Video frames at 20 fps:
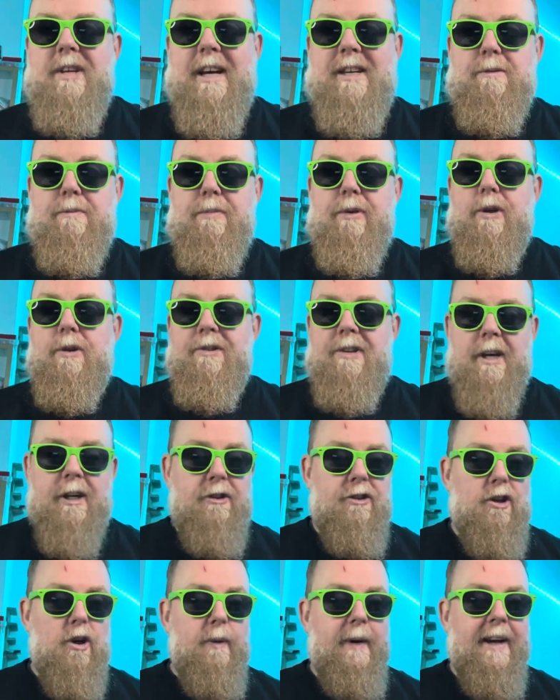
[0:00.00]
as Bruiser are
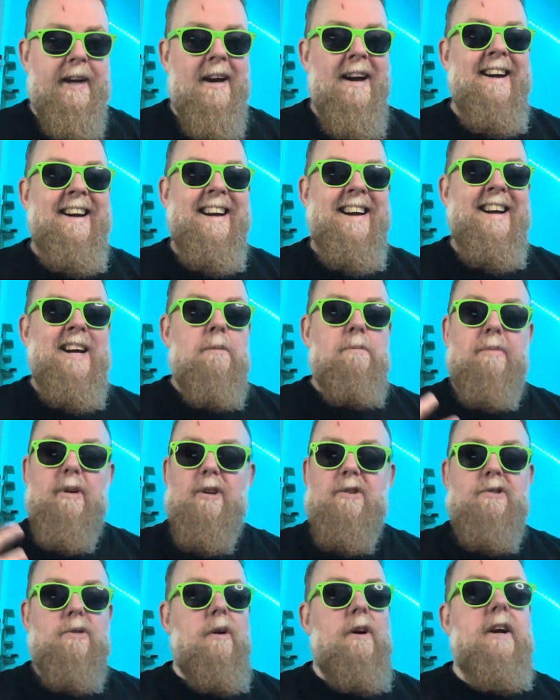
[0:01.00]
doing.
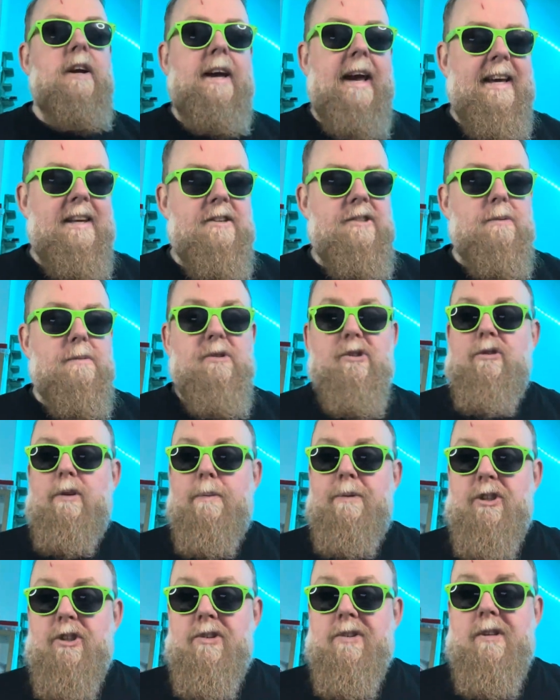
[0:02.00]
Bruiser are a
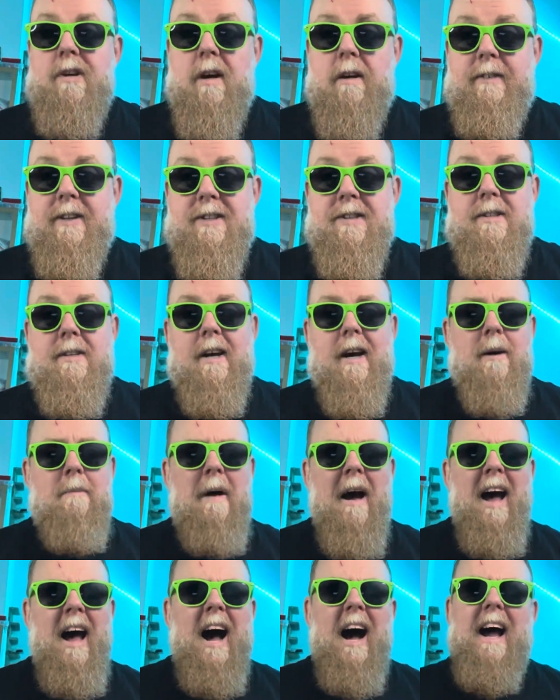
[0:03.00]
subscription service.
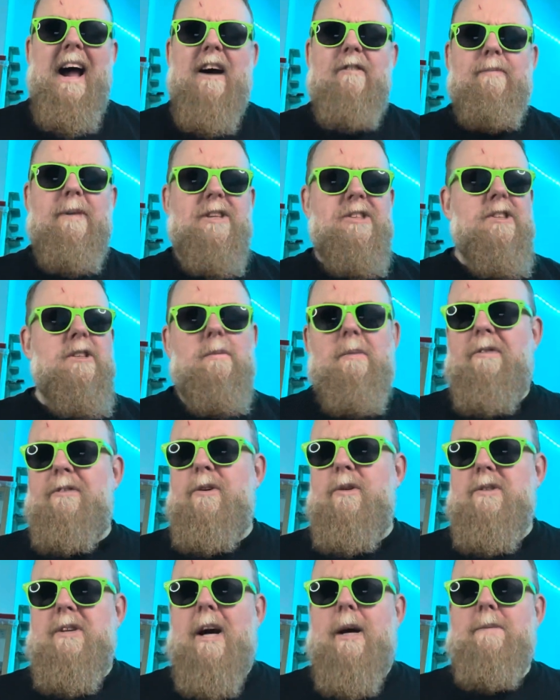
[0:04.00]
I have mentioned them a
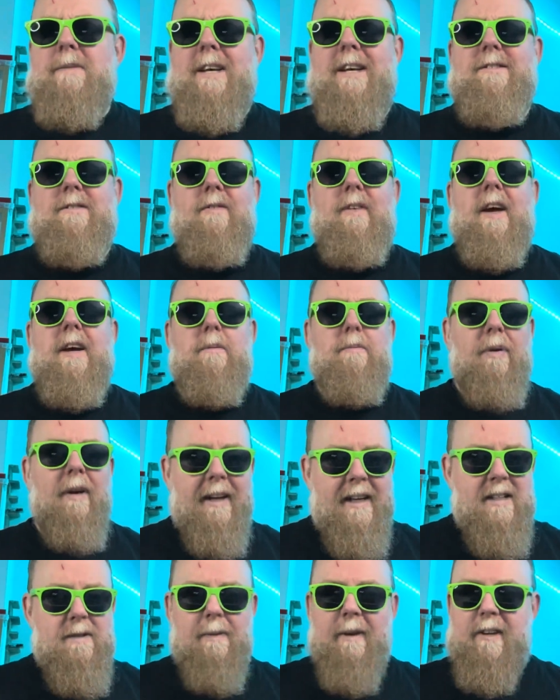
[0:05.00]
few times as of late.
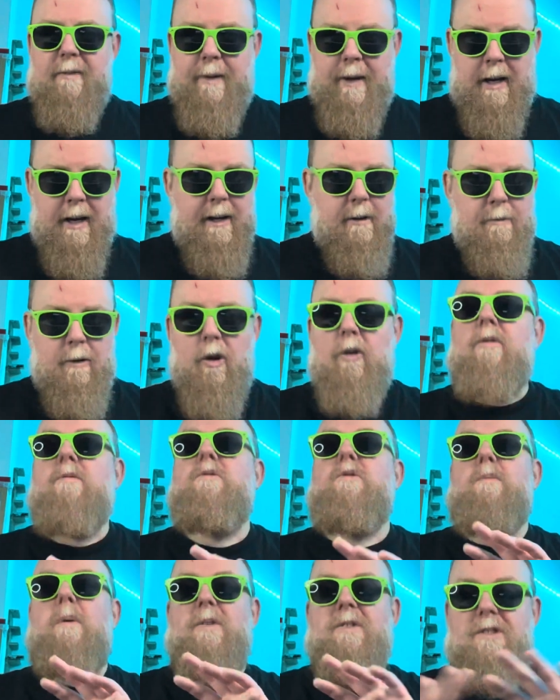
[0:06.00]
Please believe me, I am not
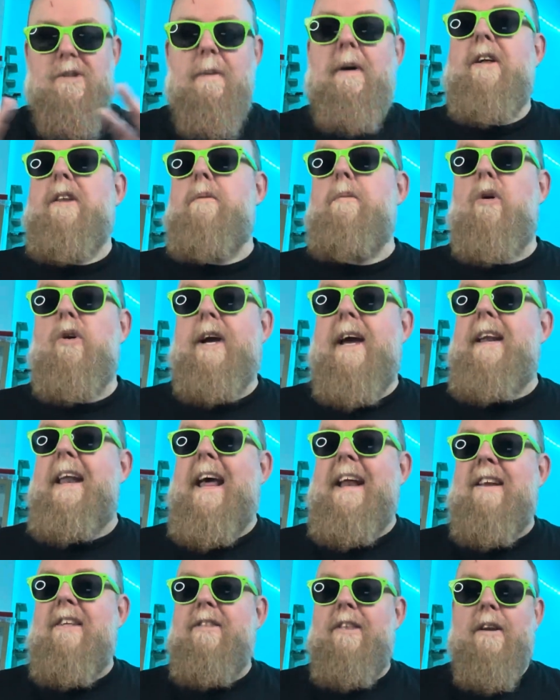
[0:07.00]
sponsored by them or getting
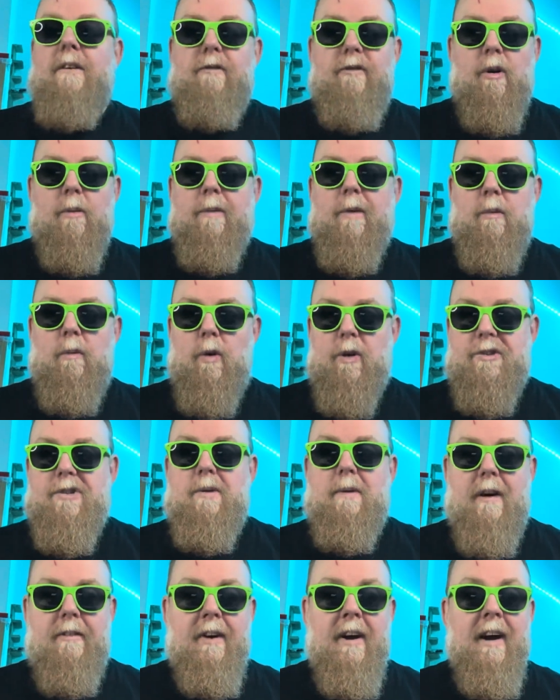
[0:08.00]
anything from them
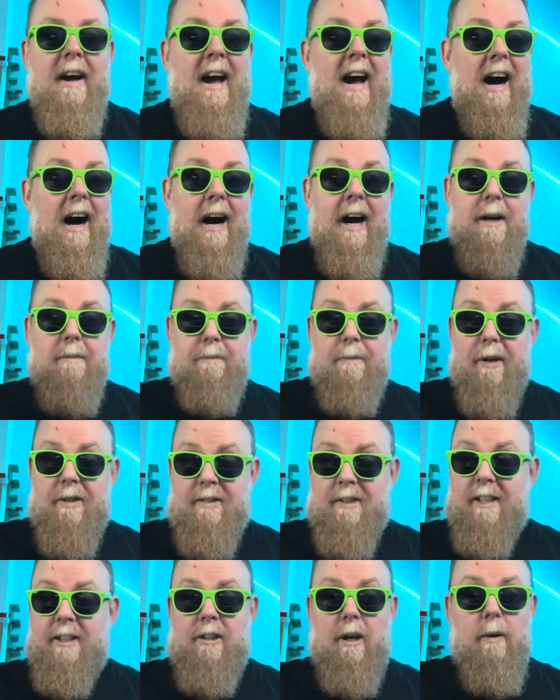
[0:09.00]
whatsoever. I
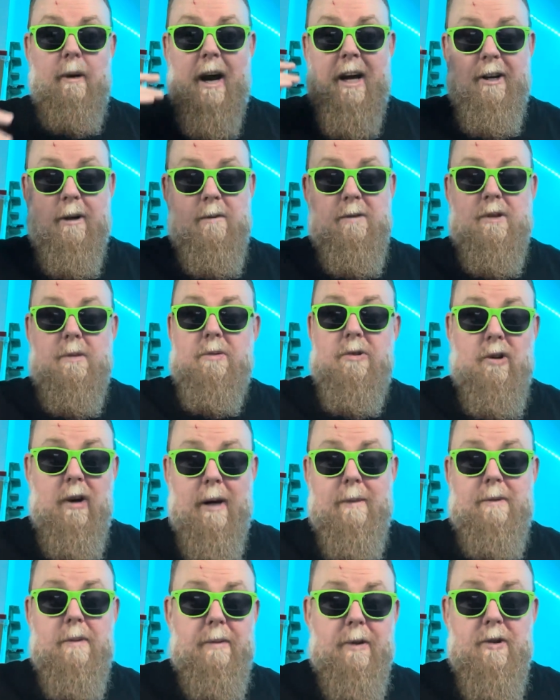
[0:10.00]
don't
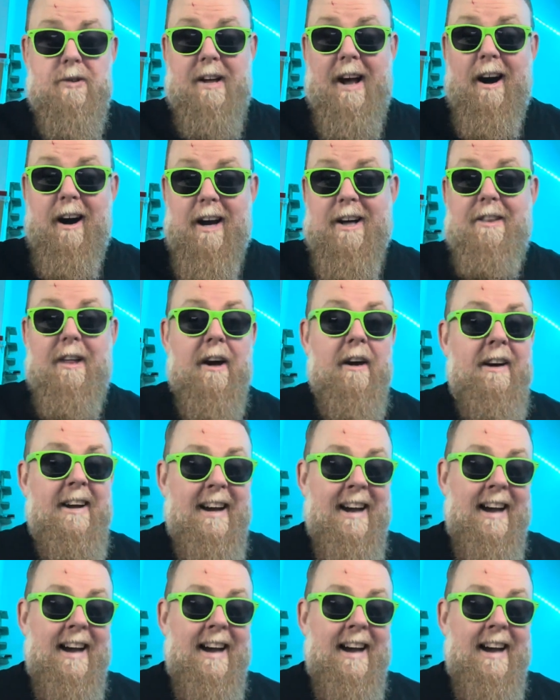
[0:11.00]
subscribe to Bruiser either.